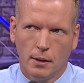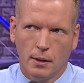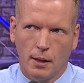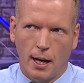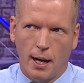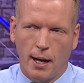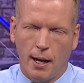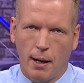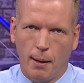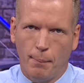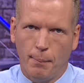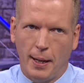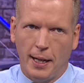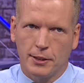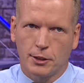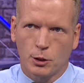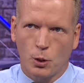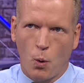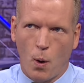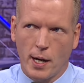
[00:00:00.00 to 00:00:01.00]
um,
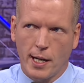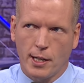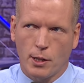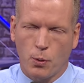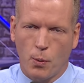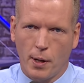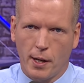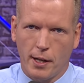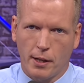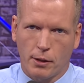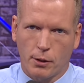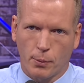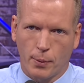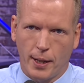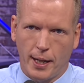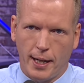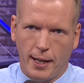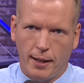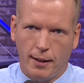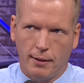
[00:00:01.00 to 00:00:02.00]
it's
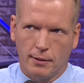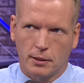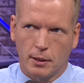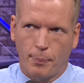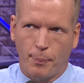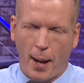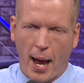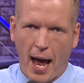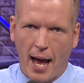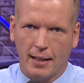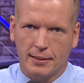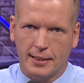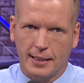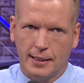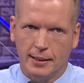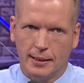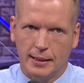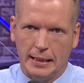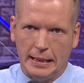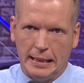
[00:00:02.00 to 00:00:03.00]
2023, it's a
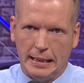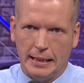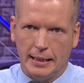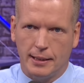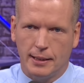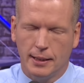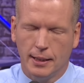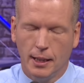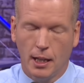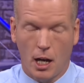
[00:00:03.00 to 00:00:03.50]
passing league.